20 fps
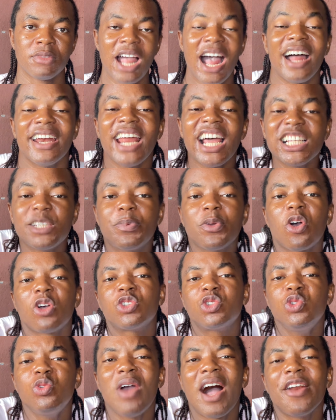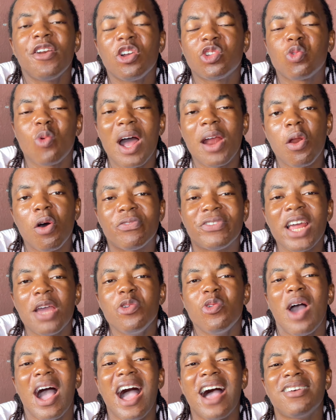And that's because you are not one of them.
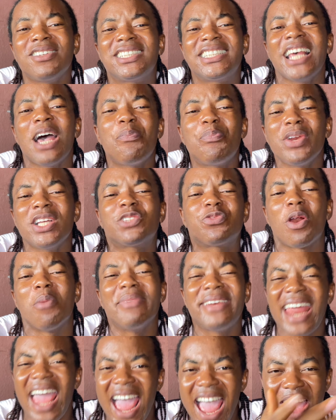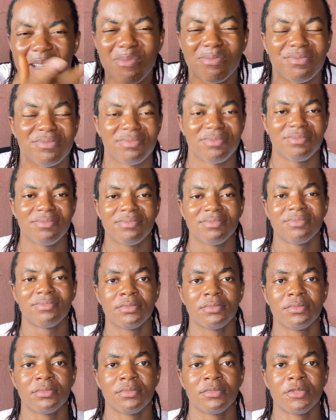You are separate from them.
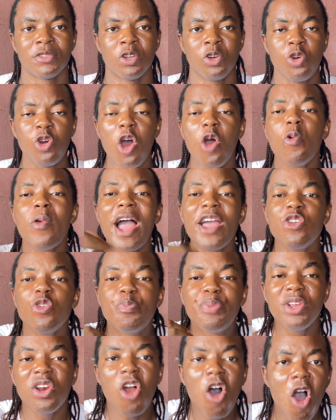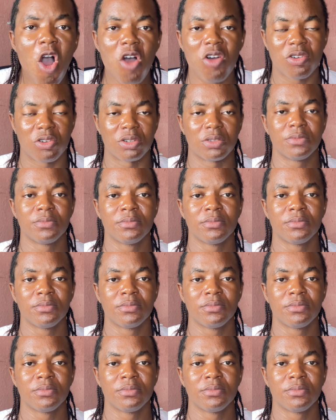Know where you belong.